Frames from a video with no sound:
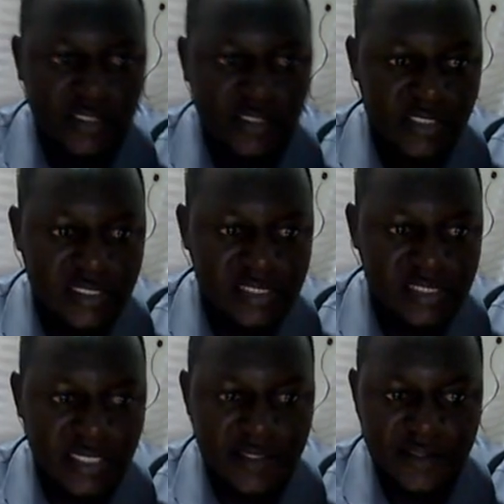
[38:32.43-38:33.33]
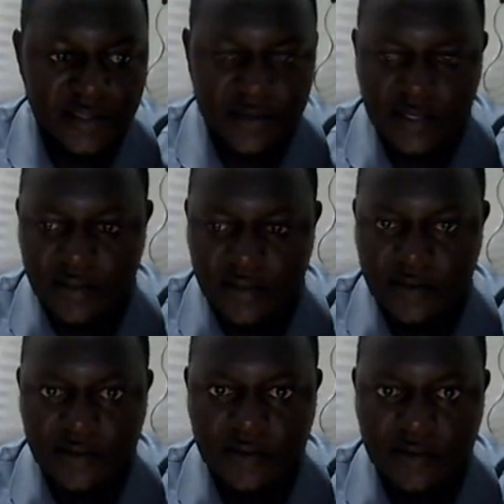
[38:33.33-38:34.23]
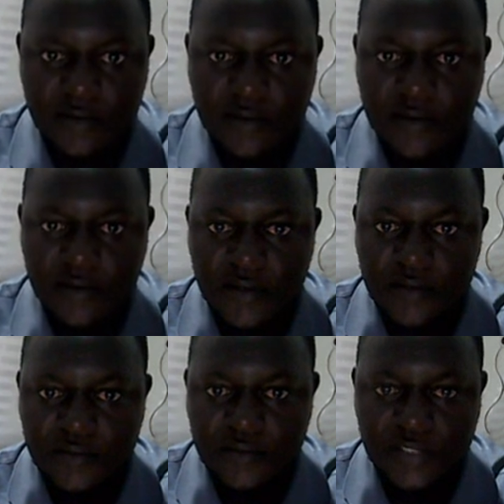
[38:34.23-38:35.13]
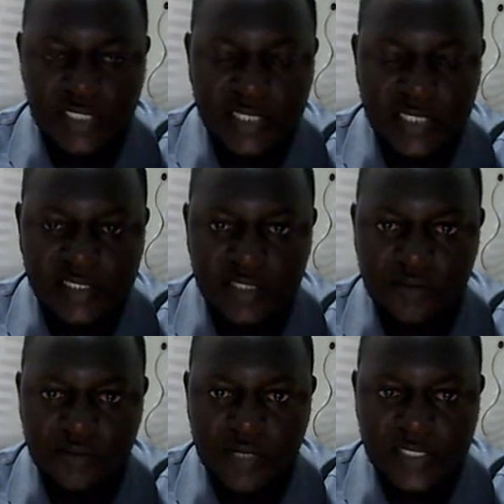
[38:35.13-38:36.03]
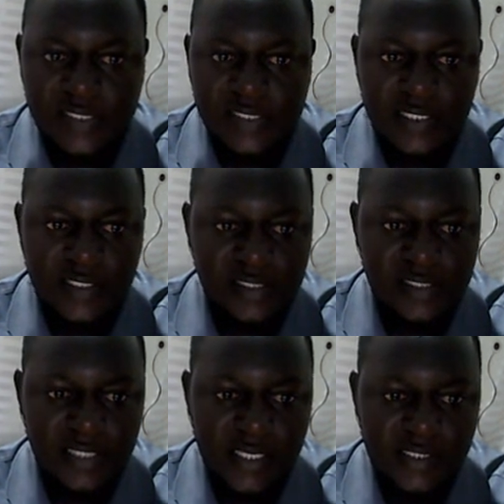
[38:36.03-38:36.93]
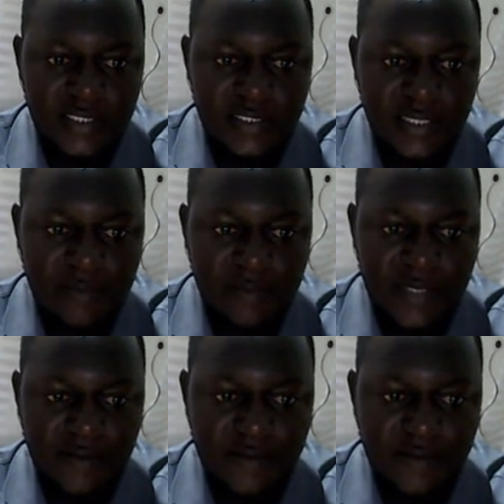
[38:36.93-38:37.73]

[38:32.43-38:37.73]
Then slide 3, we shall still go and say slide number,